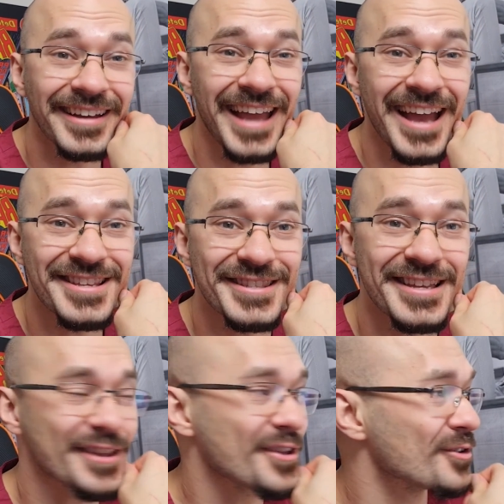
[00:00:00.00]
I guess
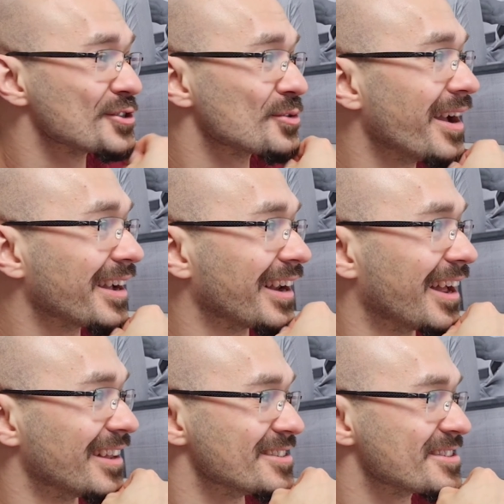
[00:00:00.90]
these are your sweat
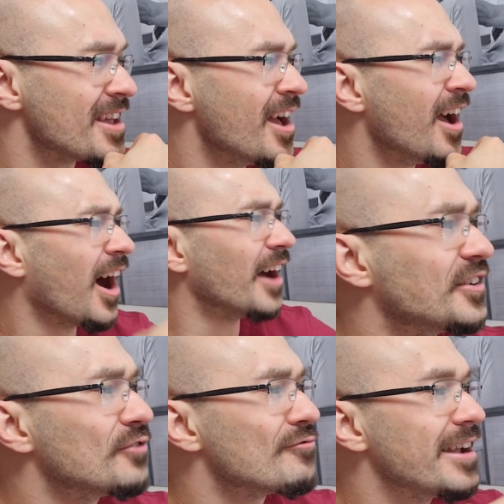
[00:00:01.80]
glands. I
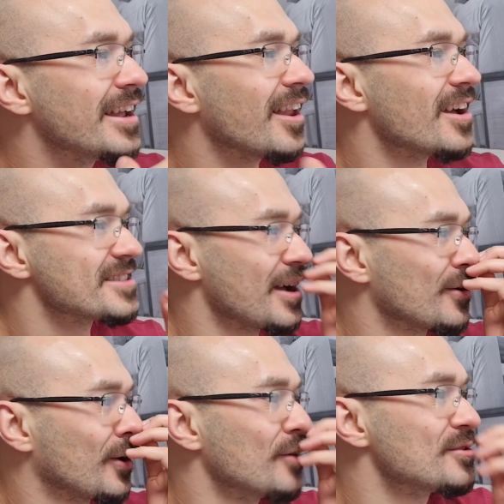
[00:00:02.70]
didn't realise
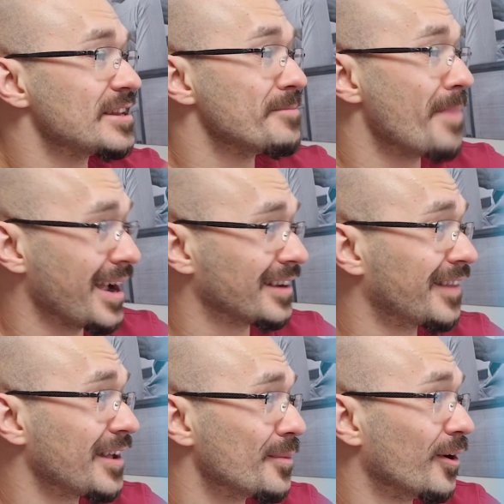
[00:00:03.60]
how closely
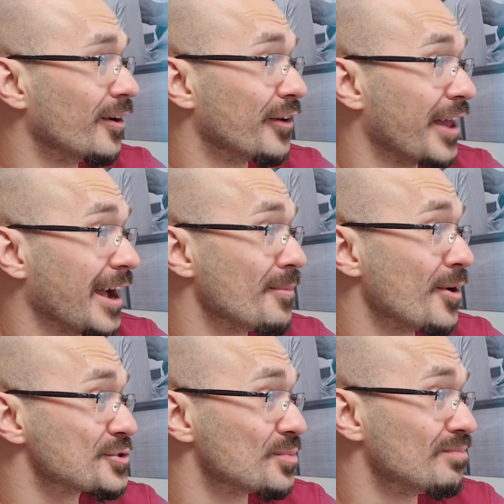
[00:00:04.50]
packed they were and how
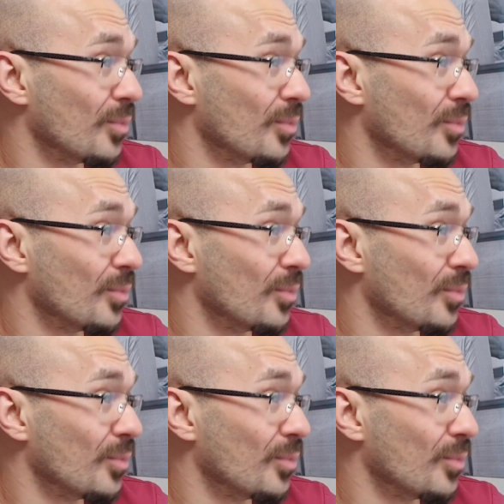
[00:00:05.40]
much